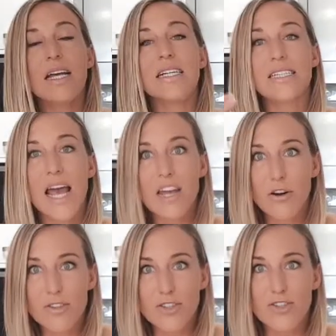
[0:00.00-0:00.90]
take
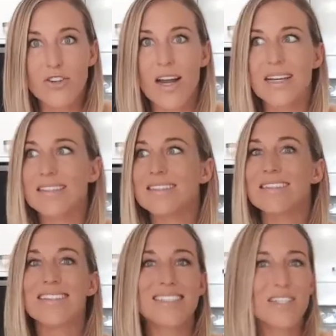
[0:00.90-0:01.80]
off the stress,
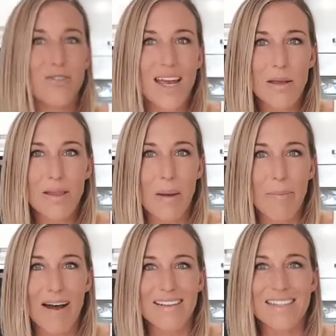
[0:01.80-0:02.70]
still keep that
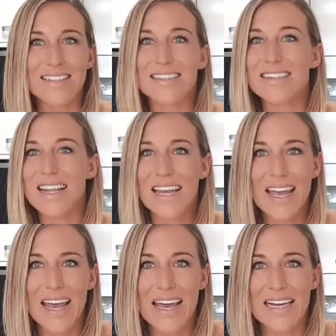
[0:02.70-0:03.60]
balance, let
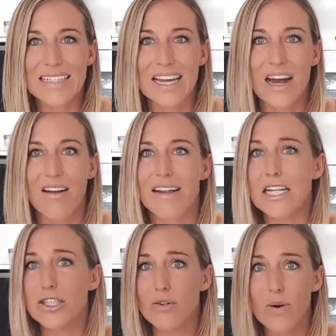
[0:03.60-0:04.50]
your hair down,
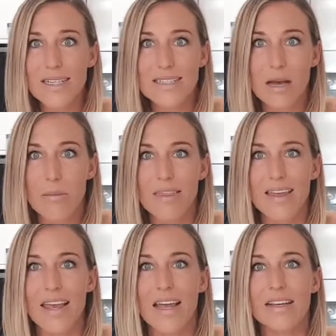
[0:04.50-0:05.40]
enjoy some
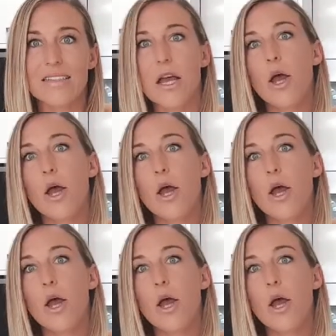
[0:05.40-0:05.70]
things,